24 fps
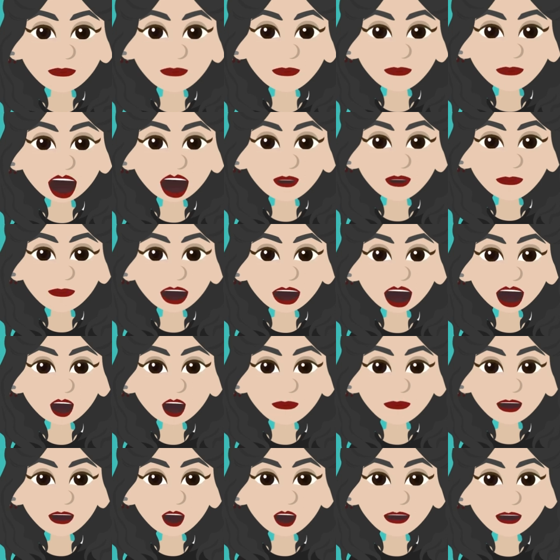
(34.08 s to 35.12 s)
This
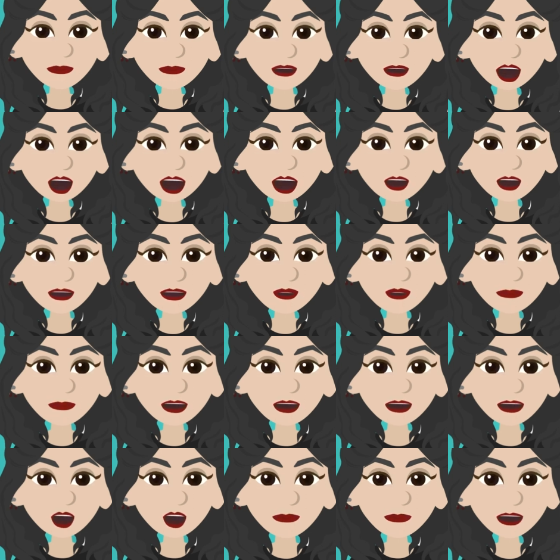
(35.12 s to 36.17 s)
connection allows you to
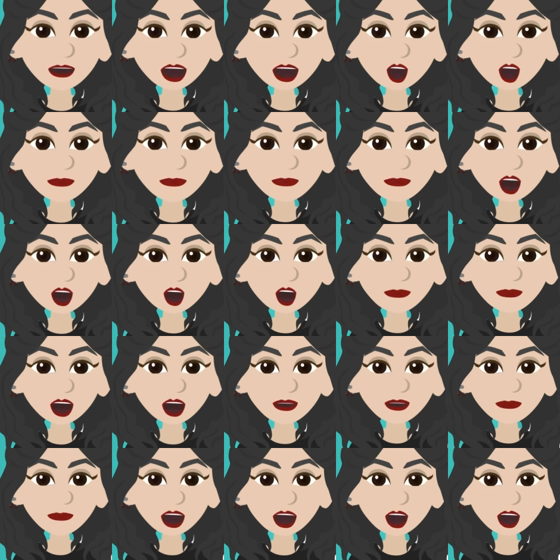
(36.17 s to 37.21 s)
monitor and
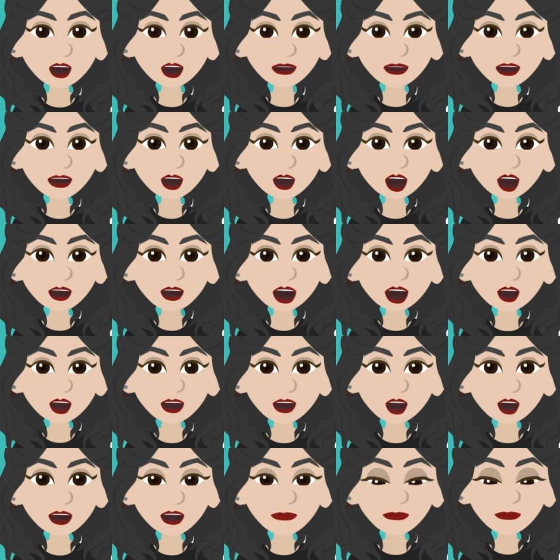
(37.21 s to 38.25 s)
control your home
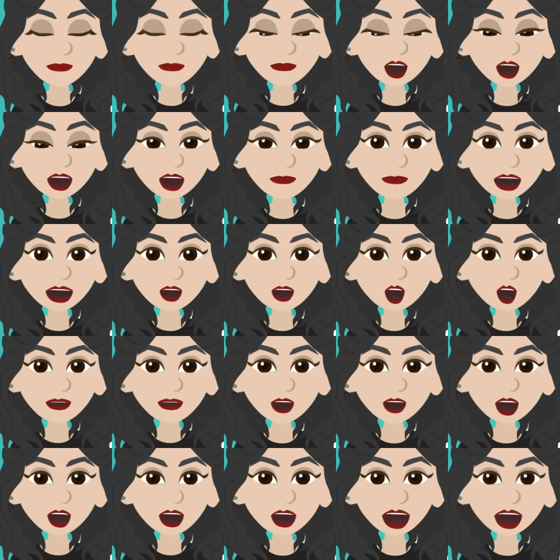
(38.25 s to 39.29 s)
environment either on your
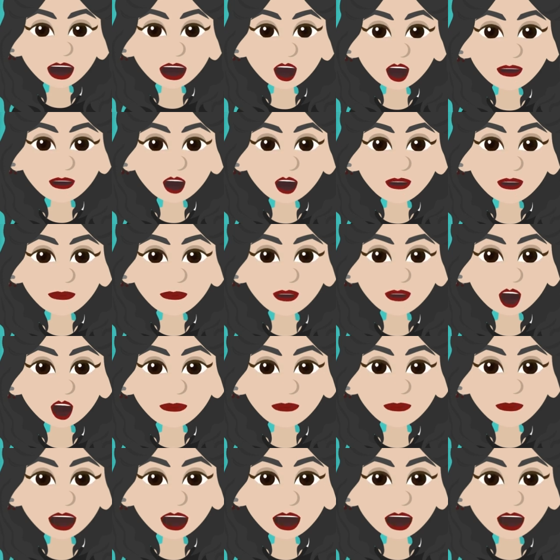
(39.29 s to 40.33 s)
own using a
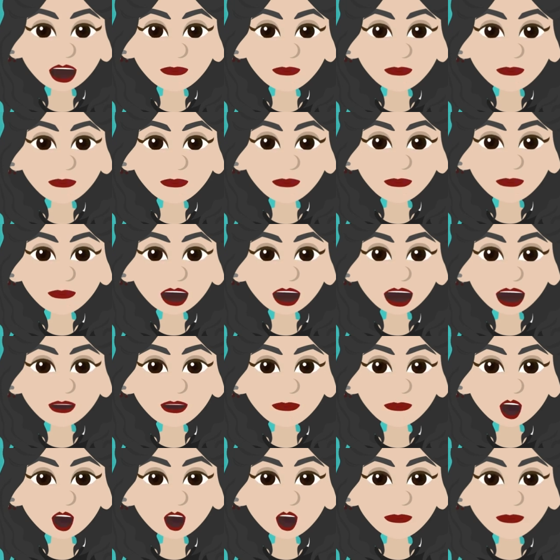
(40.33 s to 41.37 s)
smartphone or
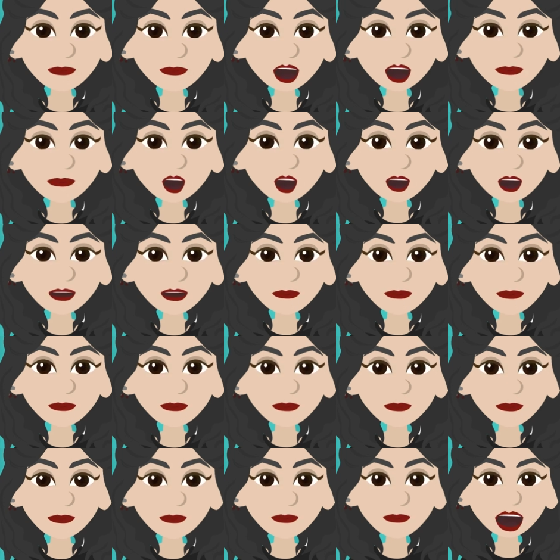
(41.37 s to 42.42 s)
smart speaker,
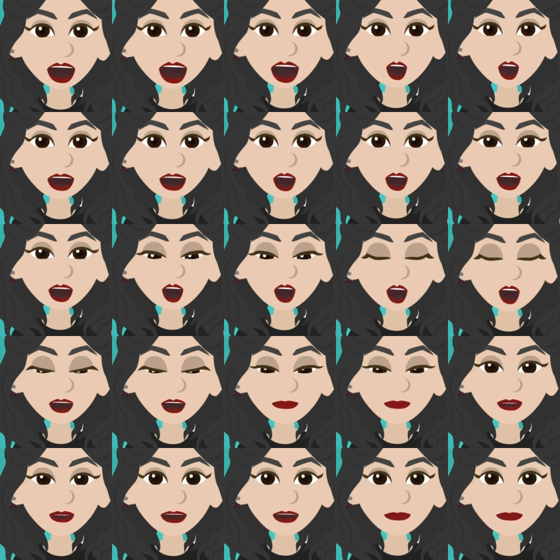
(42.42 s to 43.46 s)
or
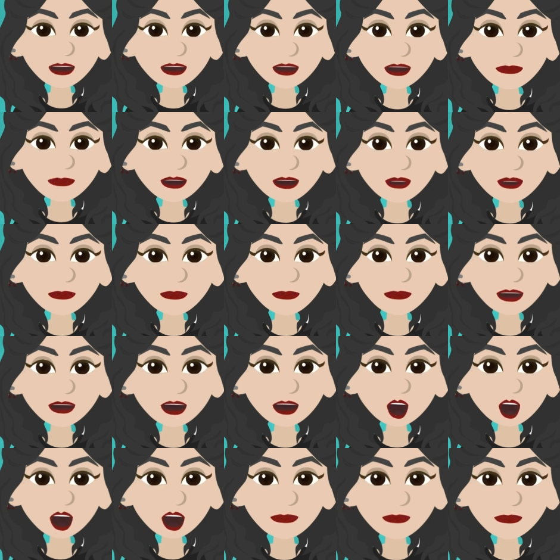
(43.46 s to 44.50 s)
automatically based on
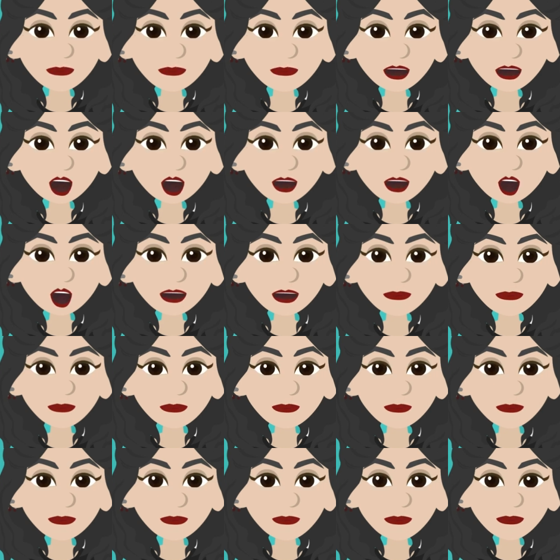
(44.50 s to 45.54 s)
time or
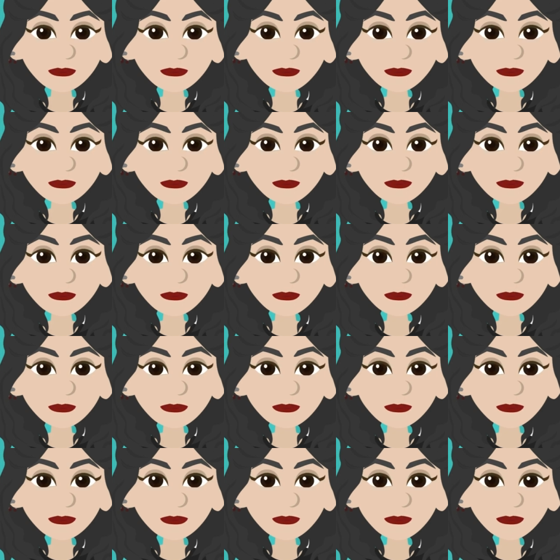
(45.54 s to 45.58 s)
events.